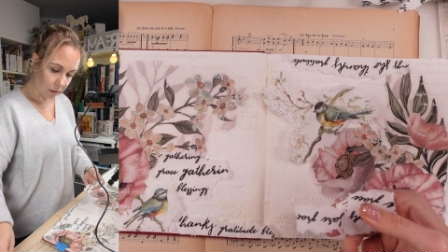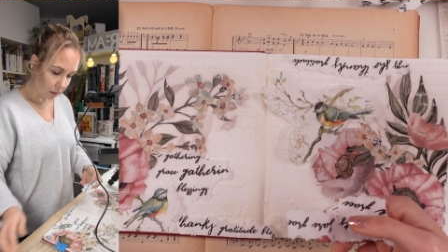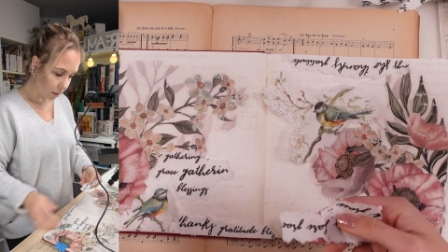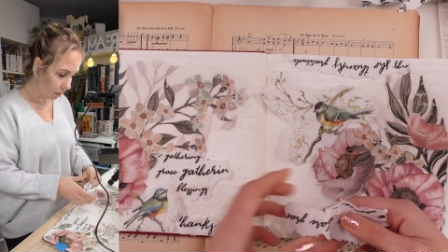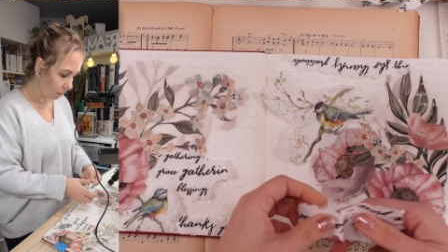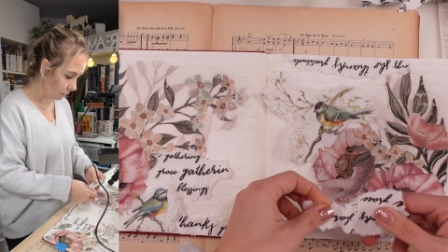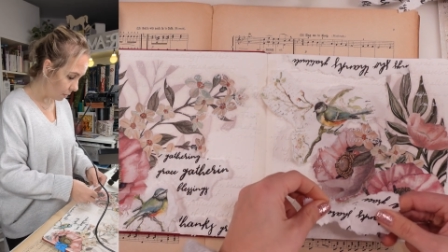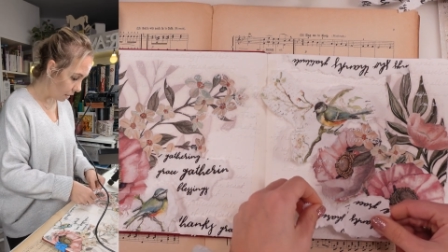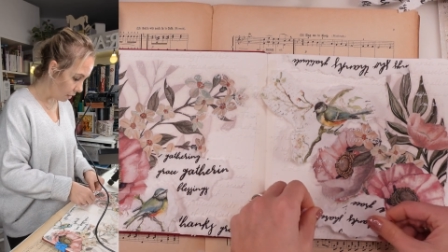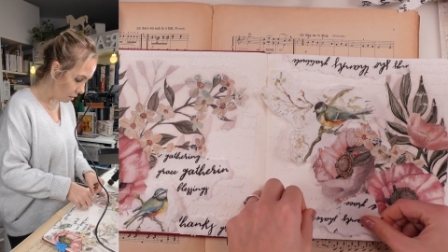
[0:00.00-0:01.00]
this as
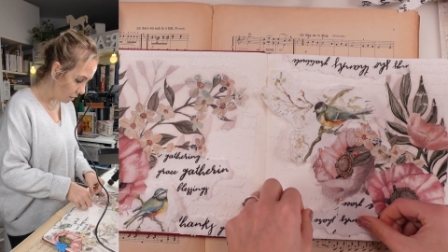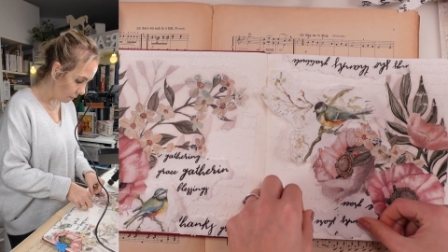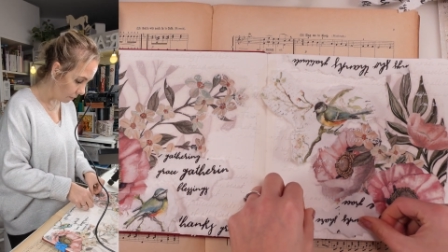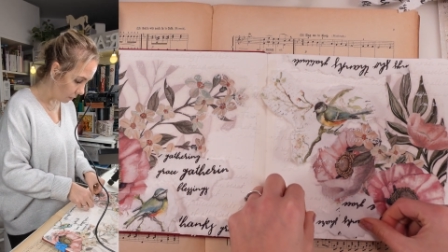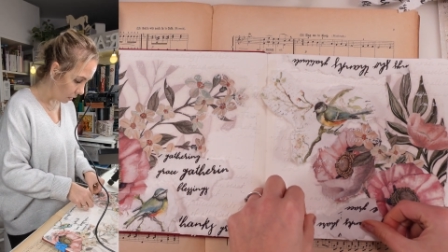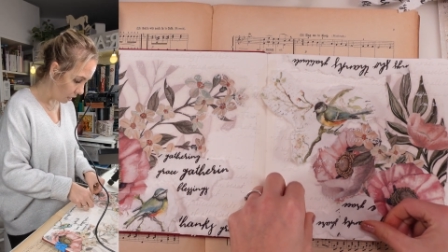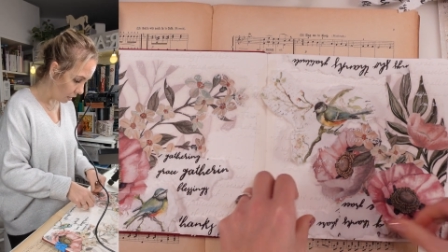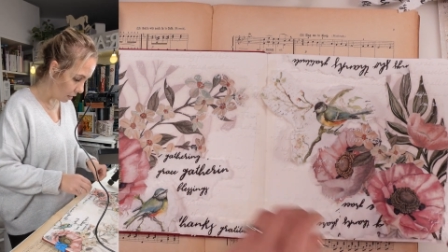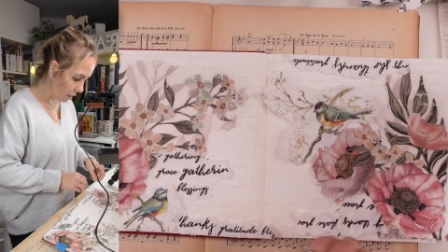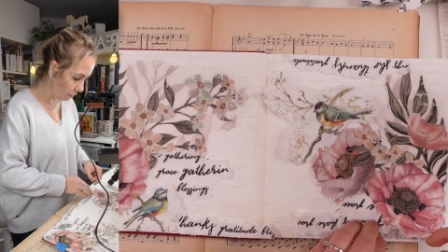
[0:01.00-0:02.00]
well,
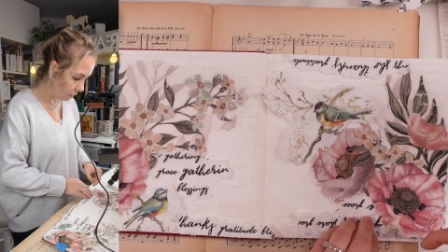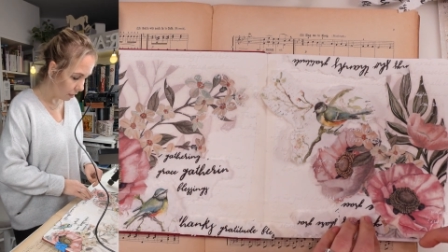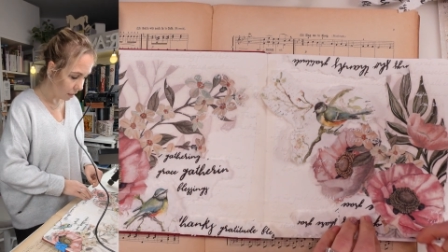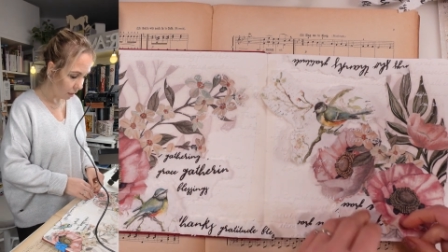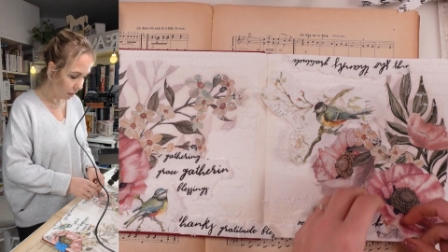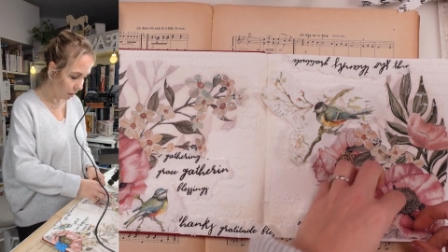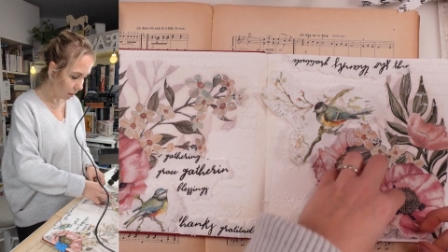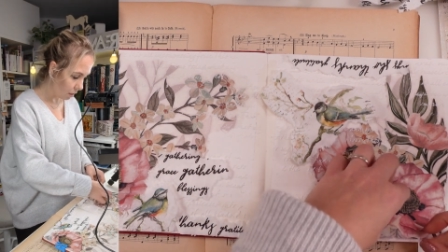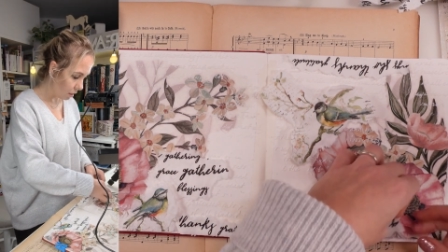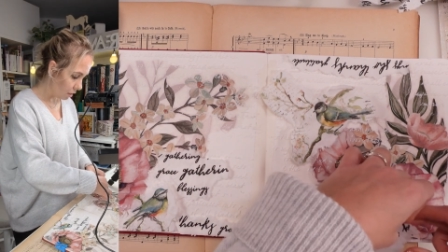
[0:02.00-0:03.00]
and have a tiny
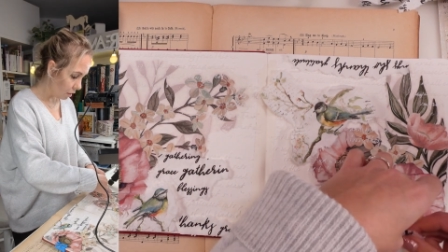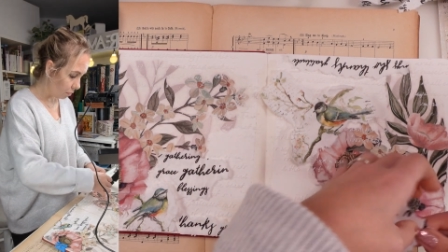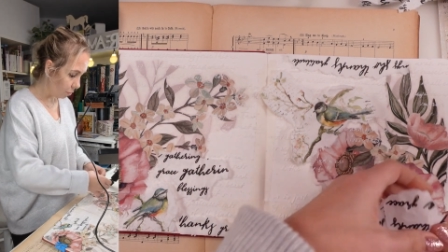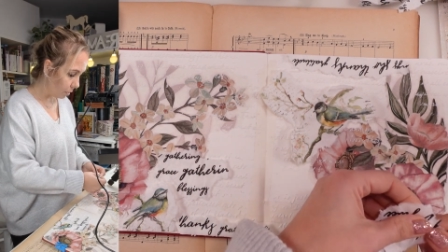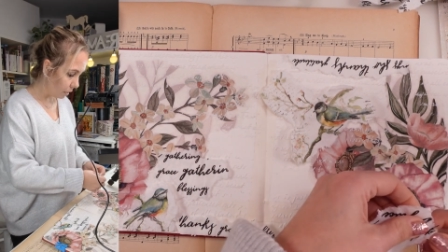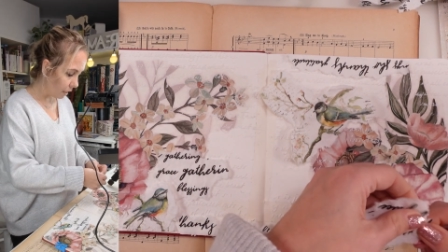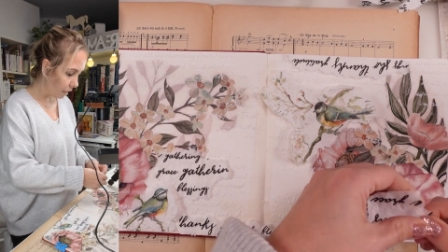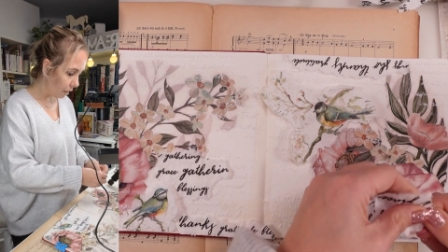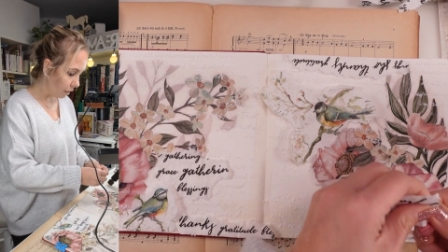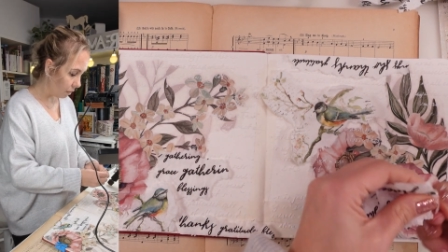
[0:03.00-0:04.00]

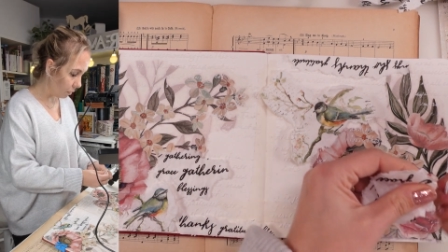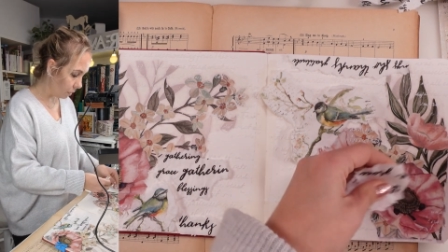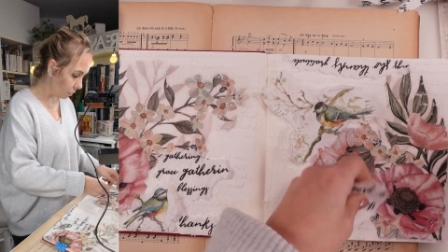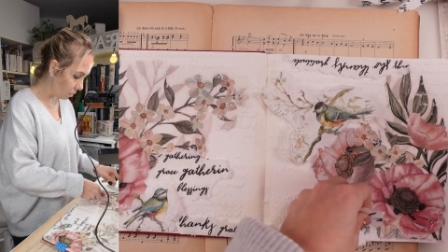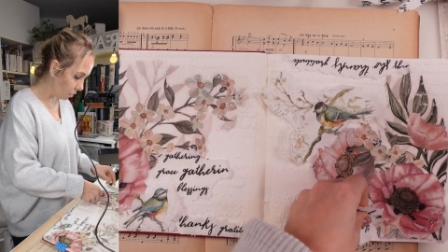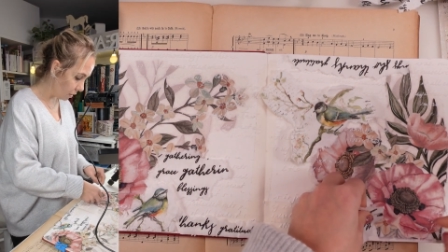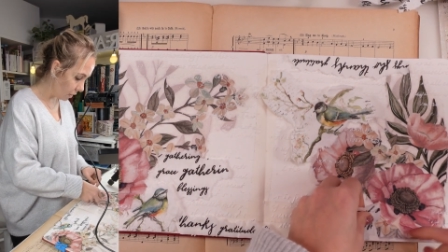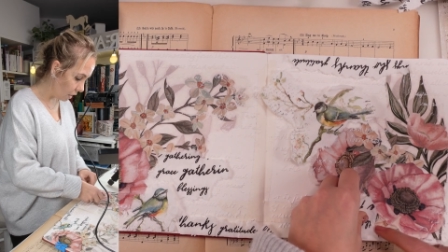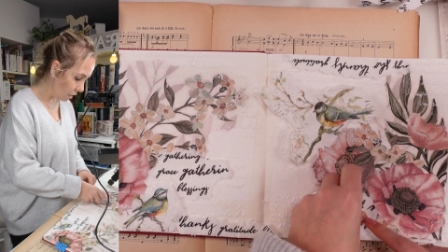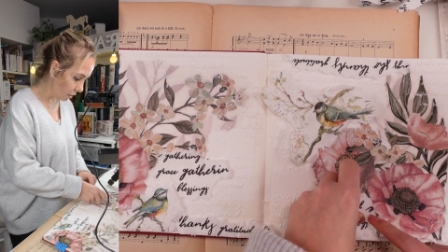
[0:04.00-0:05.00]
play with words
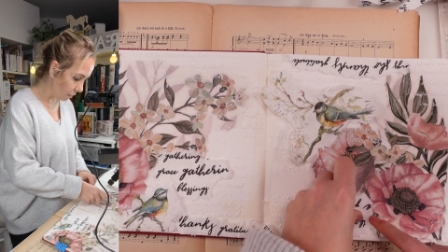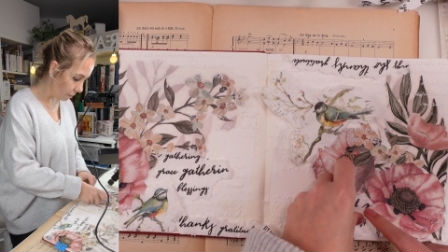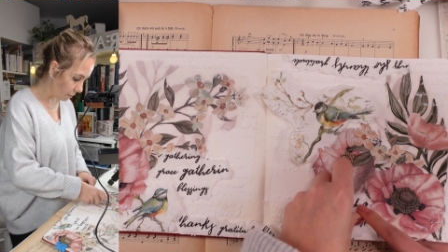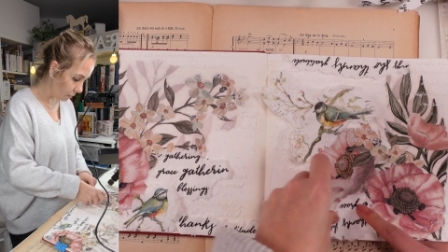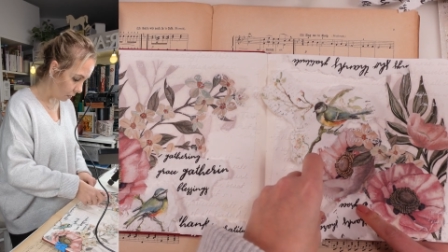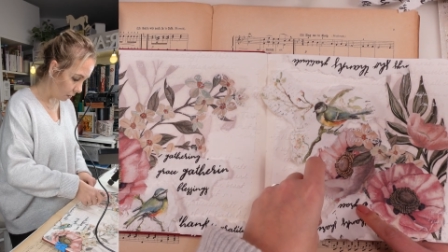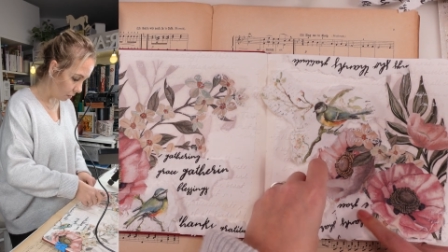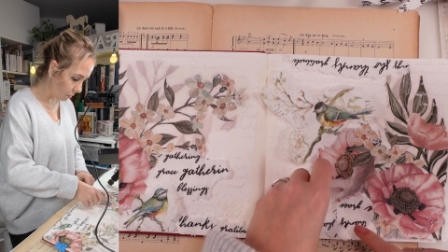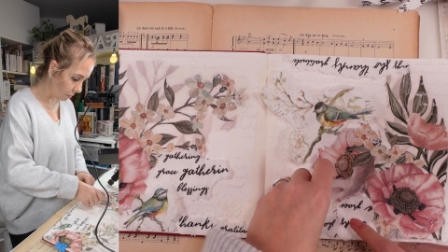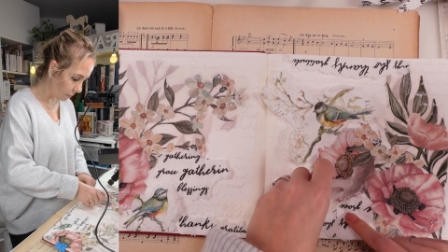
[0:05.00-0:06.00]
here. So,